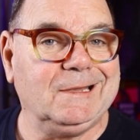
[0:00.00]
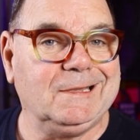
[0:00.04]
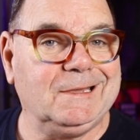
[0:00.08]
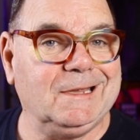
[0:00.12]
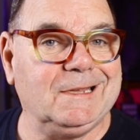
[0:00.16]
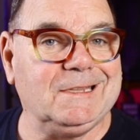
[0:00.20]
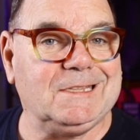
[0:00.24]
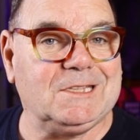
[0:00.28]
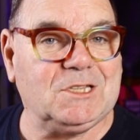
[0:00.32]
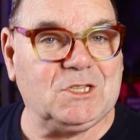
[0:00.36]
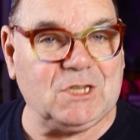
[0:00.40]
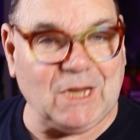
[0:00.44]

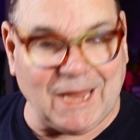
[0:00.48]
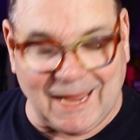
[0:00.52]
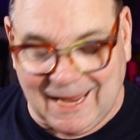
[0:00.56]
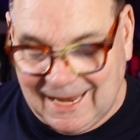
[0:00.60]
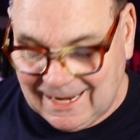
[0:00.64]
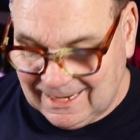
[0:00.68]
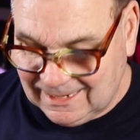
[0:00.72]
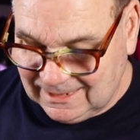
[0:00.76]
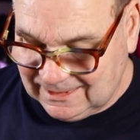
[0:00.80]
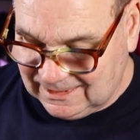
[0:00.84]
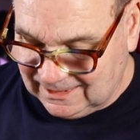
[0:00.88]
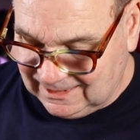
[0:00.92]
that
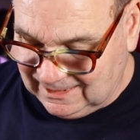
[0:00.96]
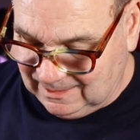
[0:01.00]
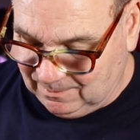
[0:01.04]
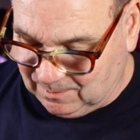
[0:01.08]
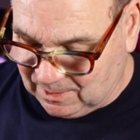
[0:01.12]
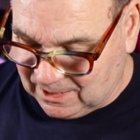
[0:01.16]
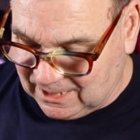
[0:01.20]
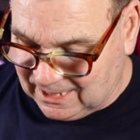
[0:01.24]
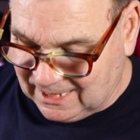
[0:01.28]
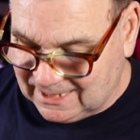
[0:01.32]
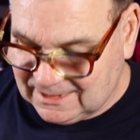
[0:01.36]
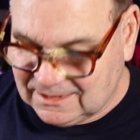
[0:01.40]
10
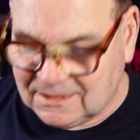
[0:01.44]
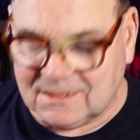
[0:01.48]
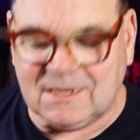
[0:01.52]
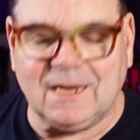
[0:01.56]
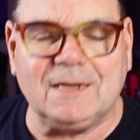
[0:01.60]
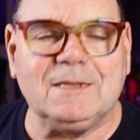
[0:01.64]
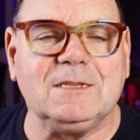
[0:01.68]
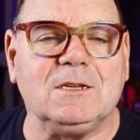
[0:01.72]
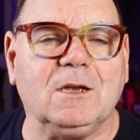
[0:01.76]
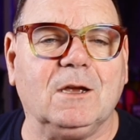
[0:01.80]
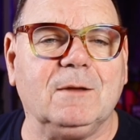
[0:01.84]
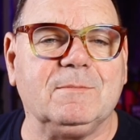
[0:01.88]
dB is
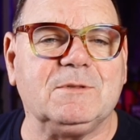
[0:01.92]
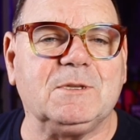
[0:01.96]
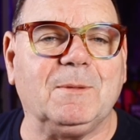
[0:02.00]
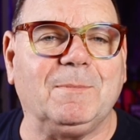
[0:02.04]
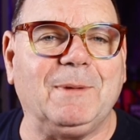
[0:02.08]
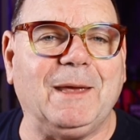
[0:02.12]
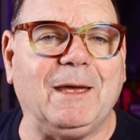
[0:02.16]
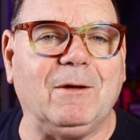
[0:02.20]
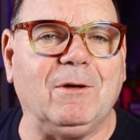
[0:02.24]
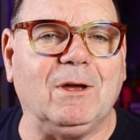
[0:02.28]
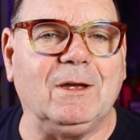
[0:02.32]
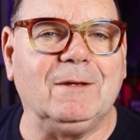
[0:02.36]
10 times the
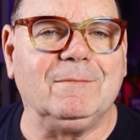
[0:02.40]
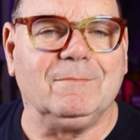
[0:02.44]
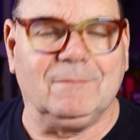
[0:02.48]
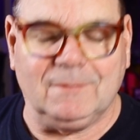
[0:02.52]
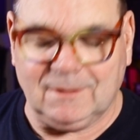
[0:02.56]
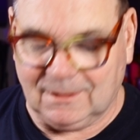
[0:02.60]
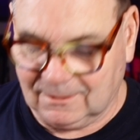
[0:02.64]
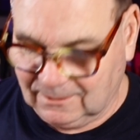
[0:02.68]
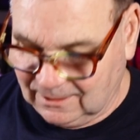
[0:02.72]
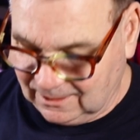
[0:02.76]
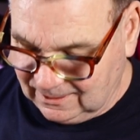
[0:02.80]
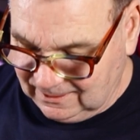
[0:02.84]
power,
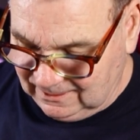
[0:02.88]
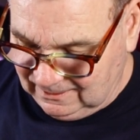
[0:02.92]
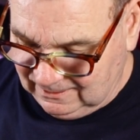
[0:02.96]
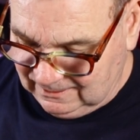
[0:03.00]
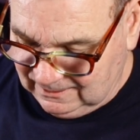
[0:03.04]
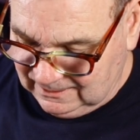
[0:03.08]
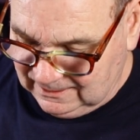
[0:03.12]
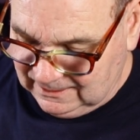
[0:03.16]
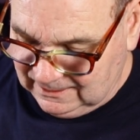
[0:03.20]
okay?